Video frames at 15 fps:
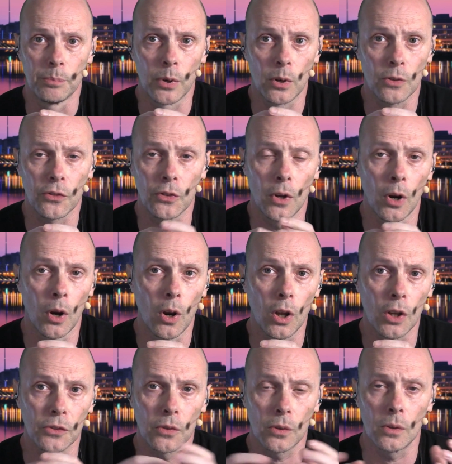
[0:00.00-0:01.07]
brought a
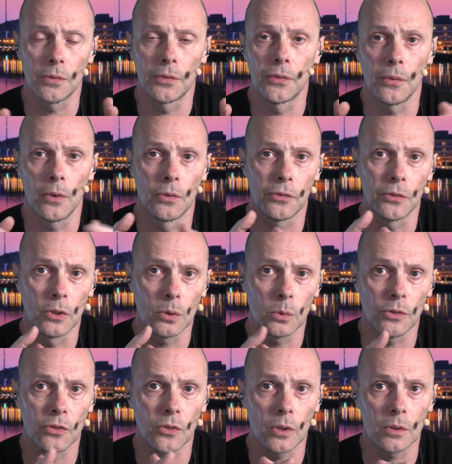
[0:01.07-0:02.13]
lot of
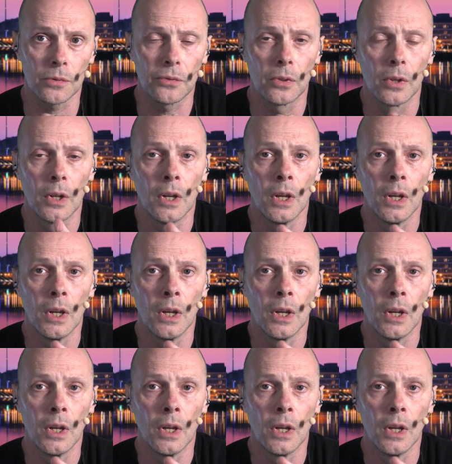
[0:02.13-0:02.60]
new stuff.